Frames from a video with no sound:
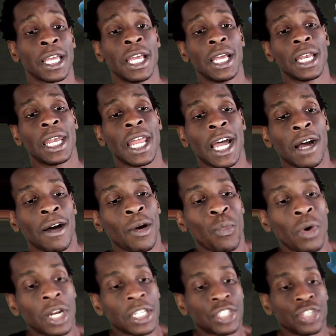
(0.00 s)
Now, I
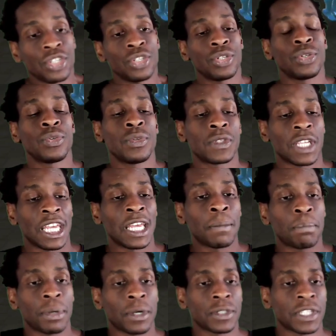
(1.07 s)
wanted to use
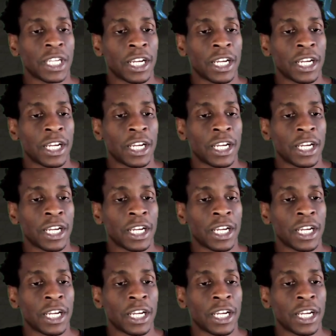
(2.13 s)
Impulse here